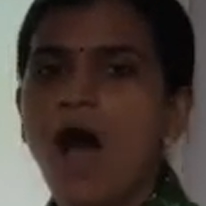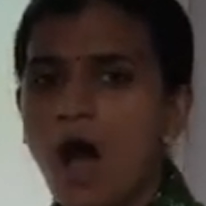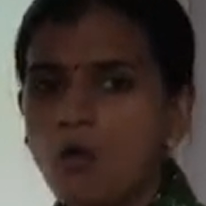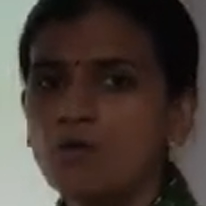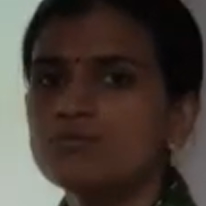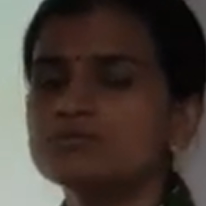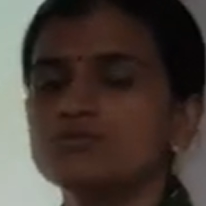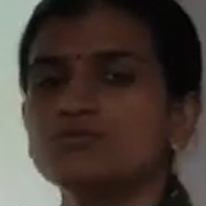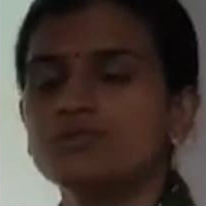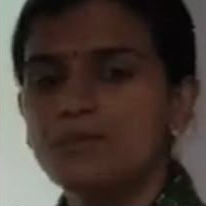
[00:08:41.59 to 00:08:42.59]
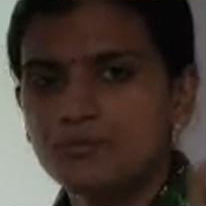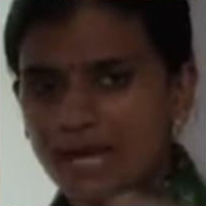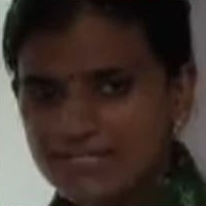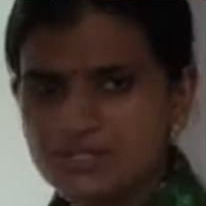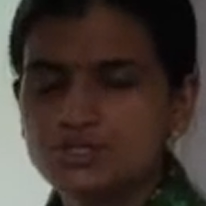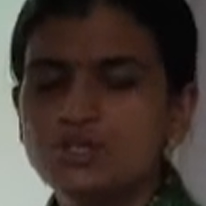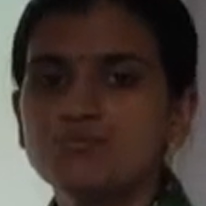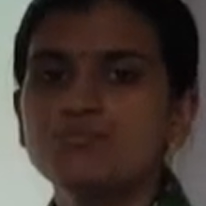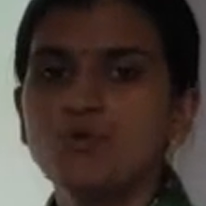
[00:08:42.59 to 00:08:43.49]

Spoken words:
how should the taxation